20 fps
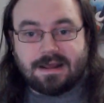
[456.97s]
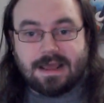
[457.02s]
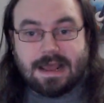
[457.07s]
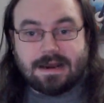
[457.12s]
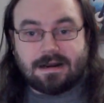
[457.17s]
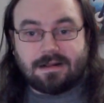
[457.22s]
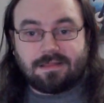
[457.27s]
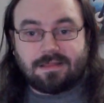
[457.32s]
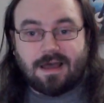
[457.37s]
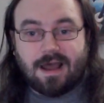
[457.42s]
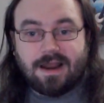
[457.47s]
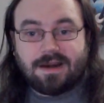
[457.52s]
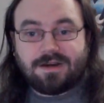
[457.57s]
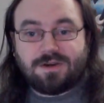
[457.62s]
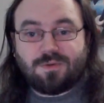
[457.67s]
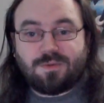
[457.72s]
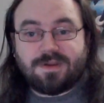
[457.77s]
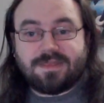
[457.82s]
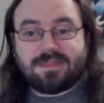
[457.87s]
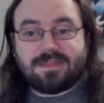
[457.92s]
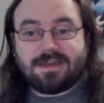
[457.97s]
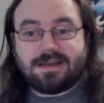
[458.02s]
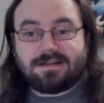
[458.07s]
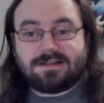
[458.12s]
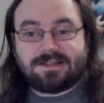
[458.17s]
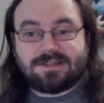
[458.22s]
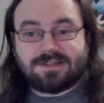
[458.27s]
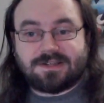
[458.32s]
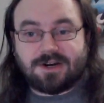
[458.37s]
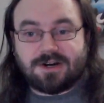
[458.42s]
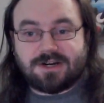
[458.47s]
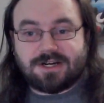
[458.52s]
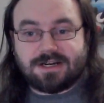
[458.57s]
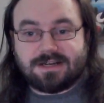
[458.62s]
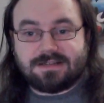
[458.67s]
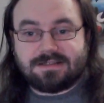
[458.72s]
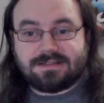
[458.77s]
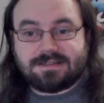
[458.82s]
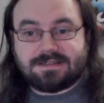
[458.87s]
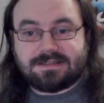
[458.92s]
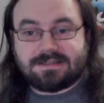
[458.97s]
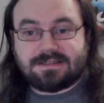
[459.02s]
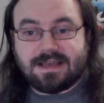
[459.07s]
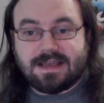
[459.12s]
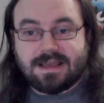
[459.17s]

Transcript: had aligned with the insurgents